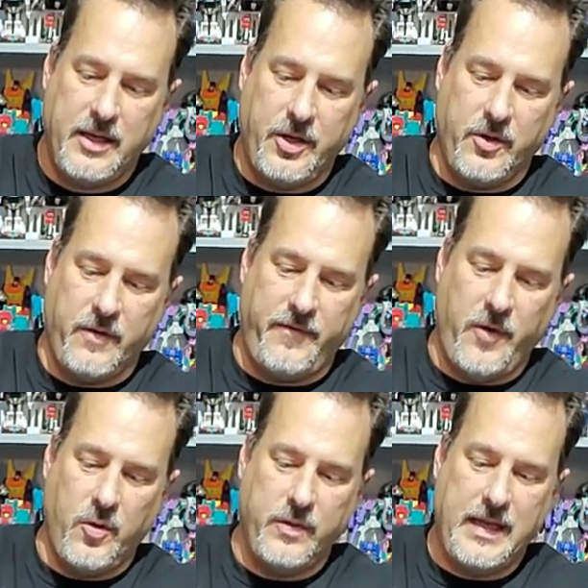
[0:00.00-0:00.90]
You're gonna
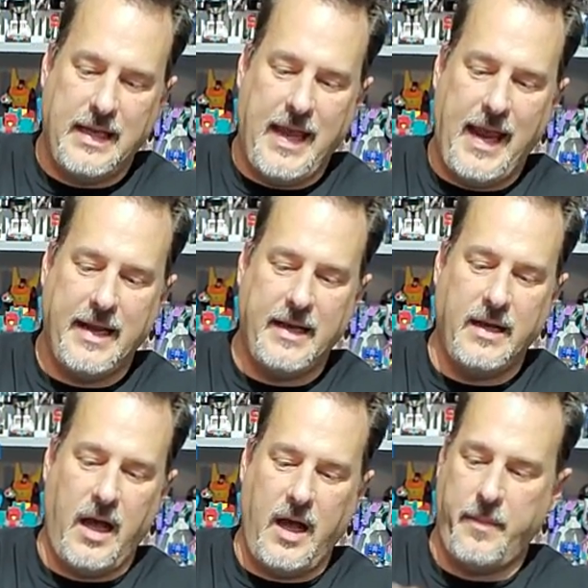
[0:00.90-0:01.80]
fold the
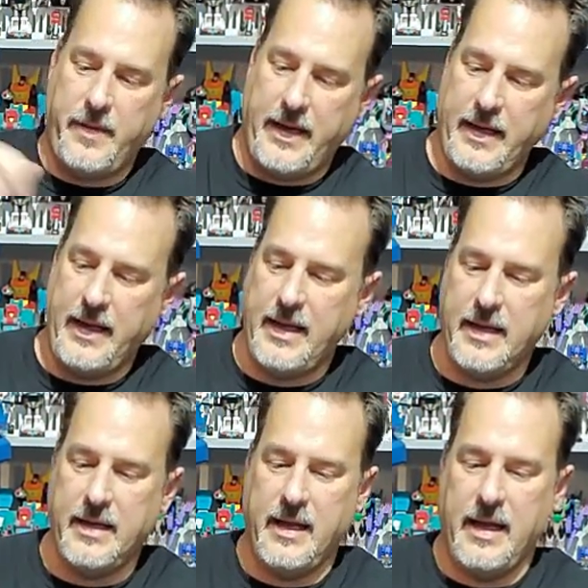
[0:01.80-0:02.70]
cannon up and
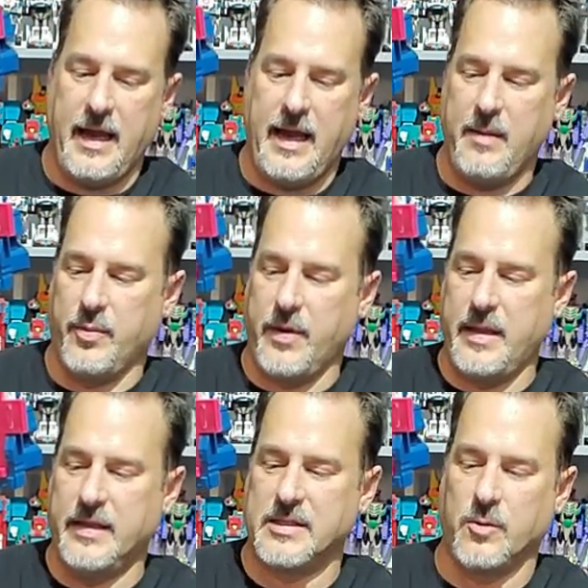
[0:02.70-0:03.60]
in and
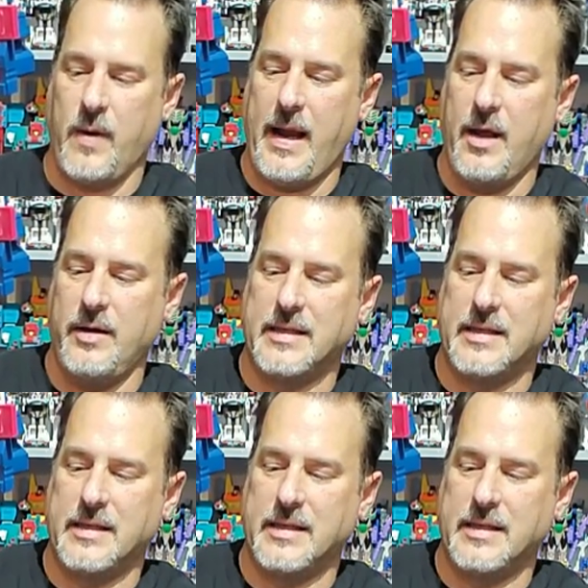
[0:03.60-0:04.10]
bring this around.